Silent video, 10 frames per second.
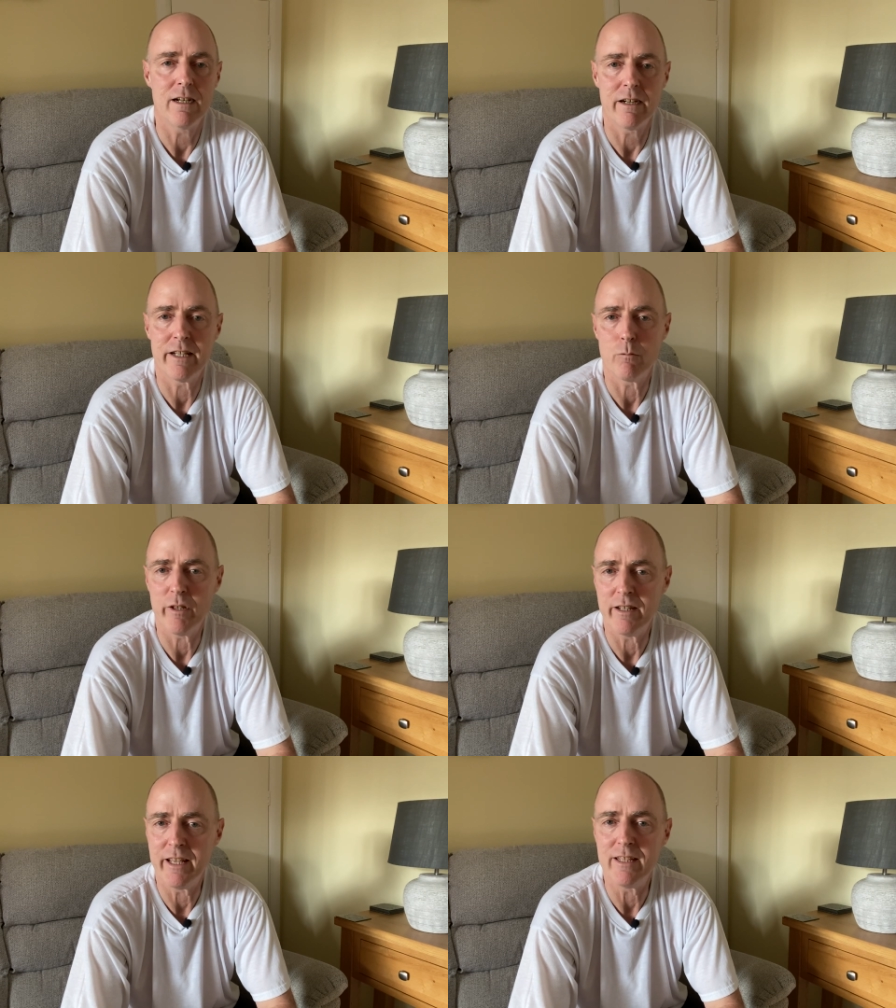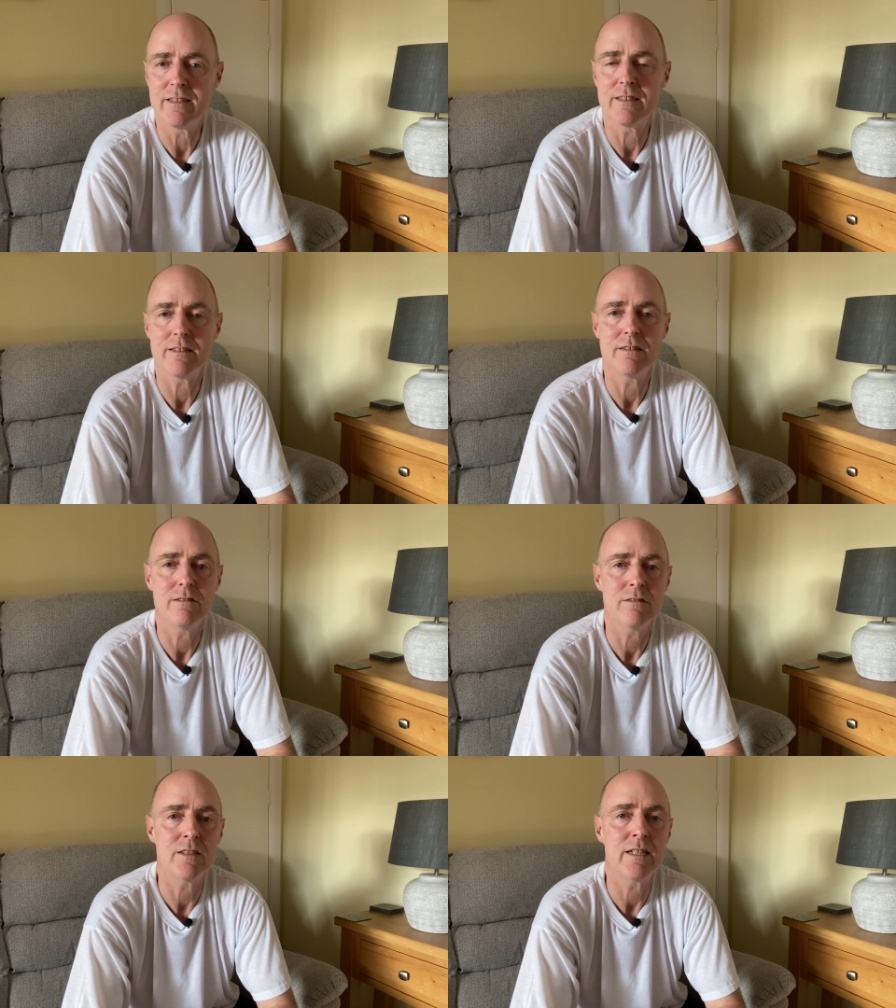And we need
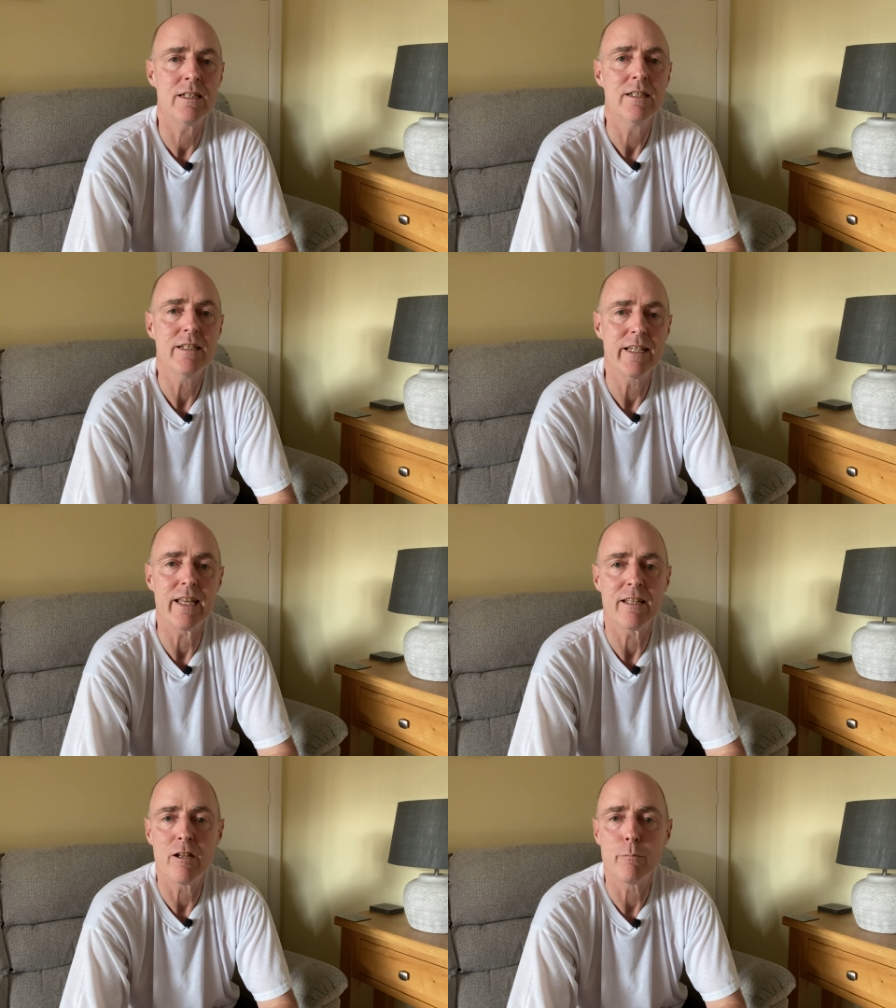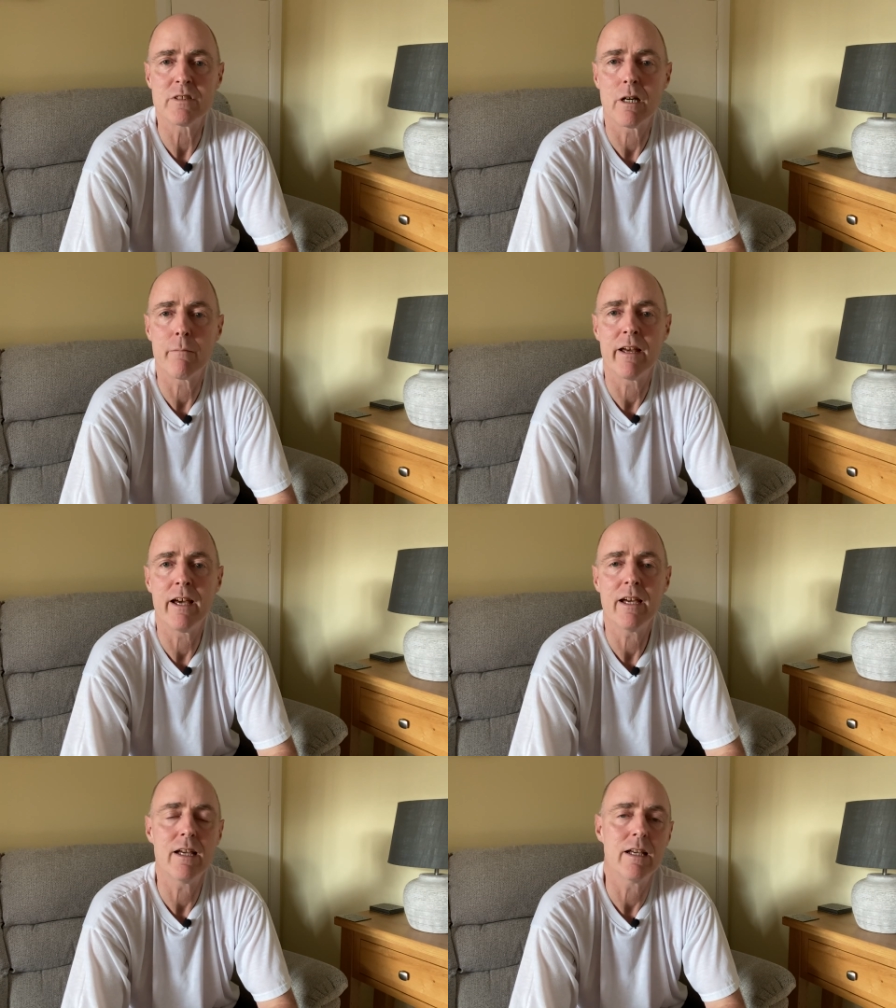to uh, get the numbers up
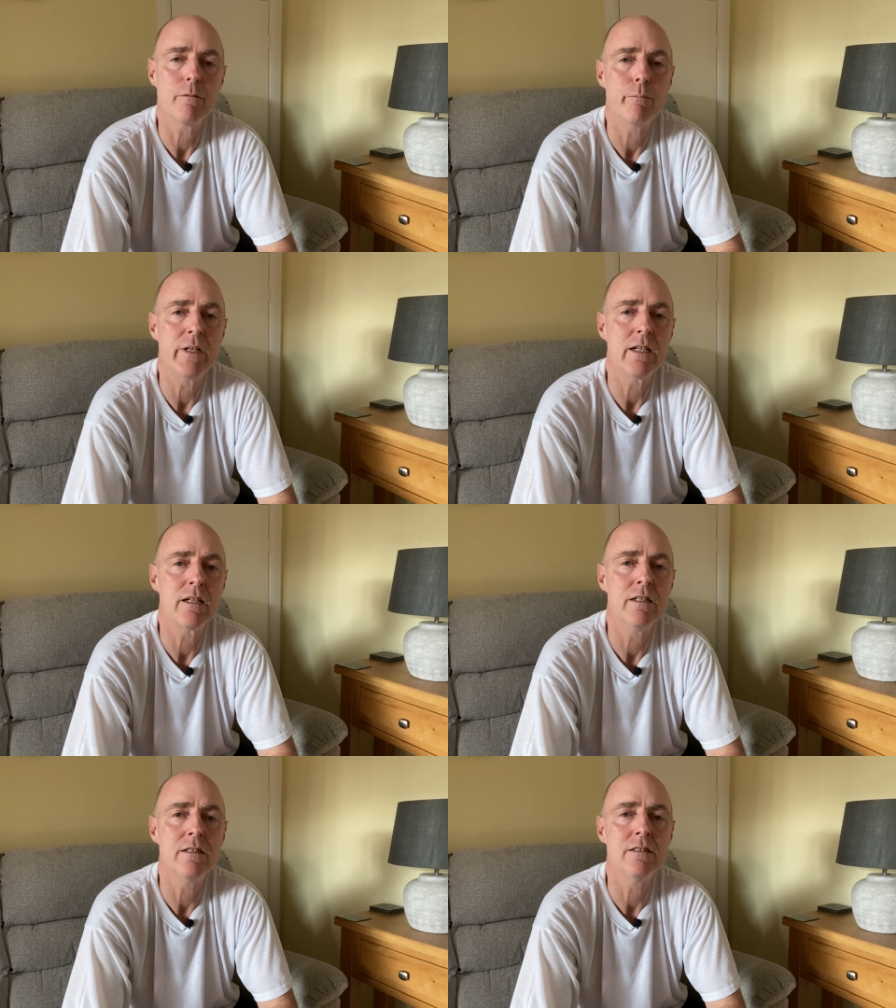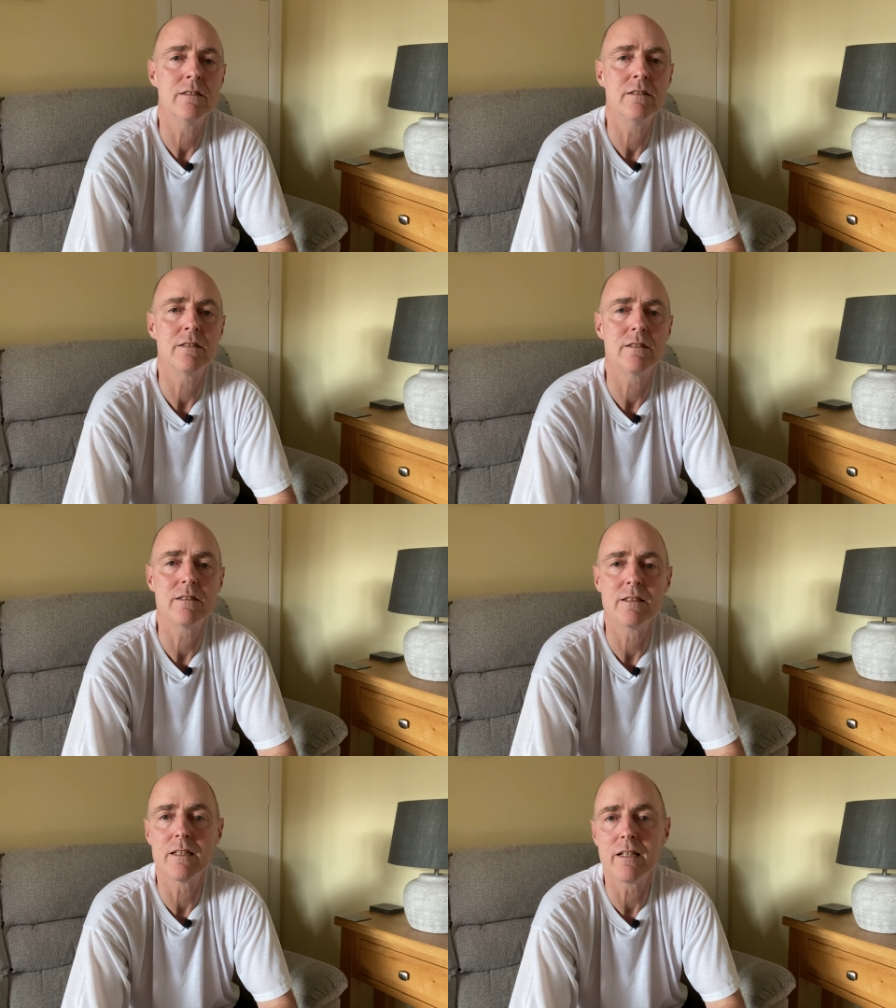there because
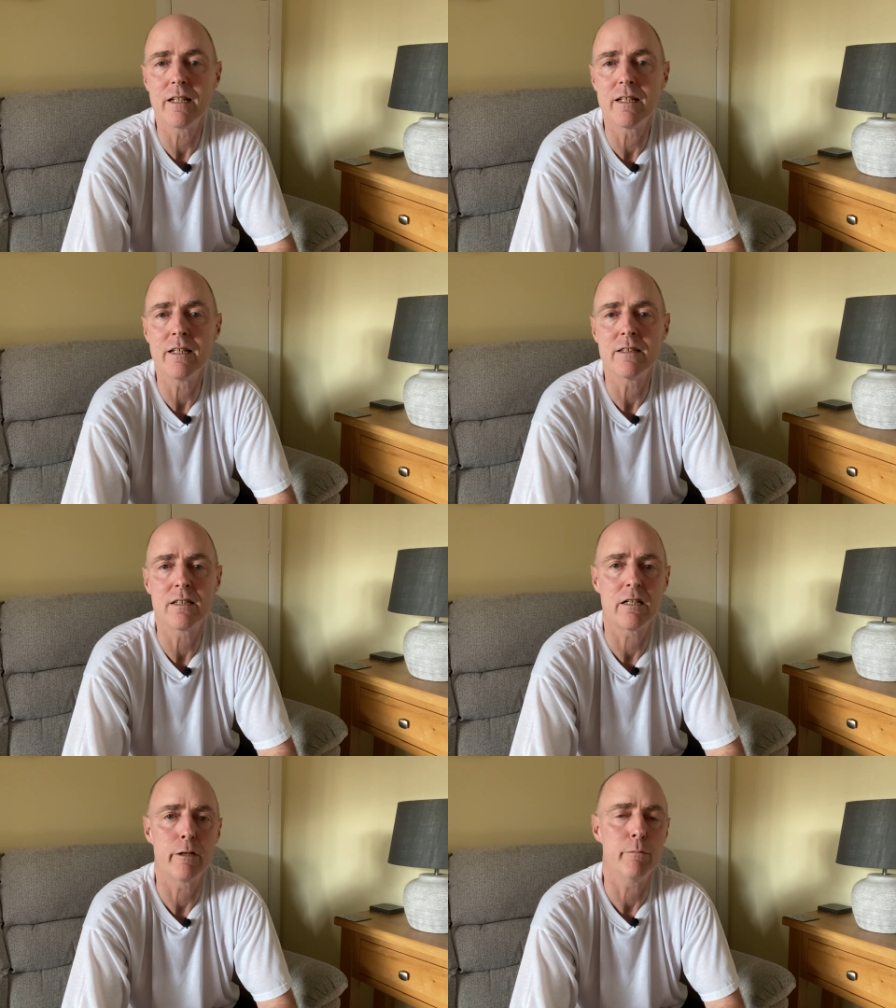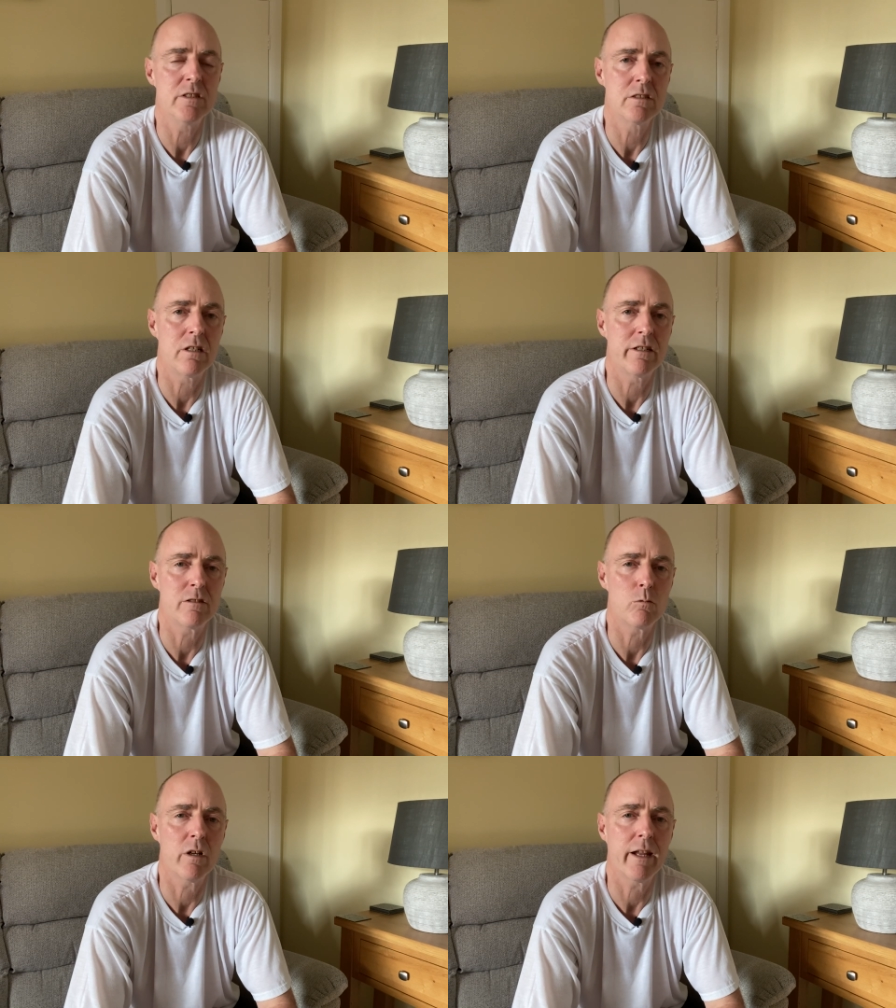time is starting
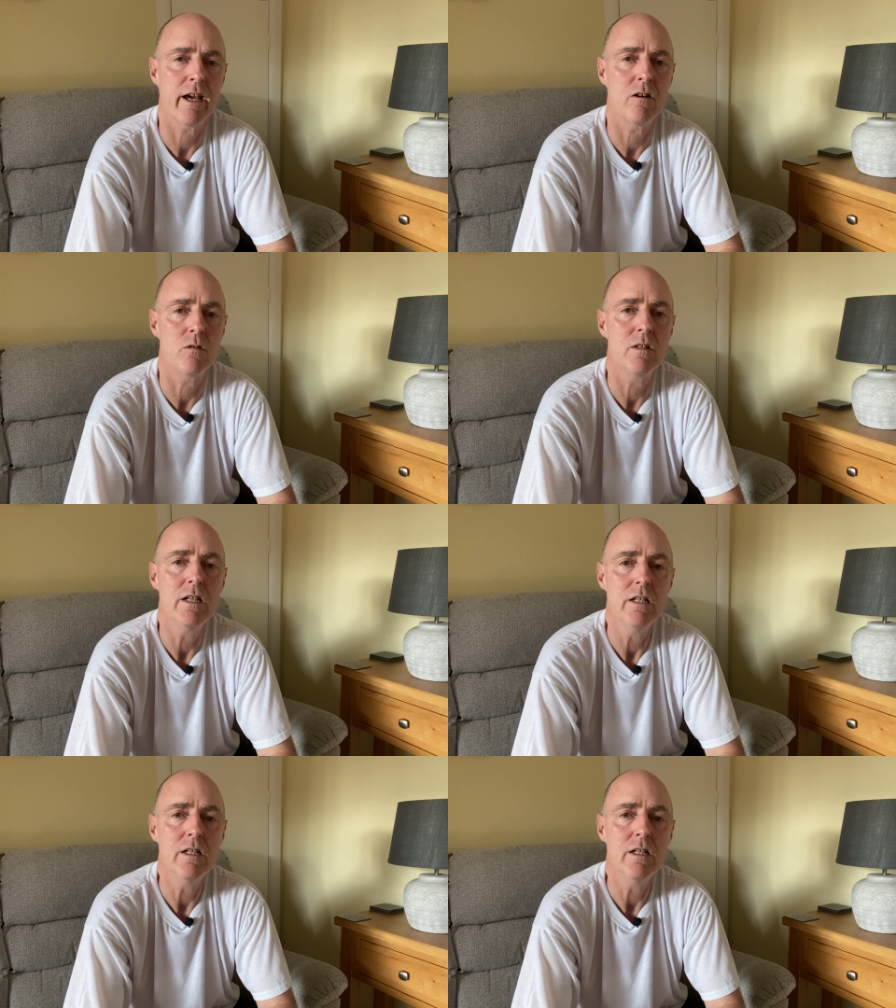to run out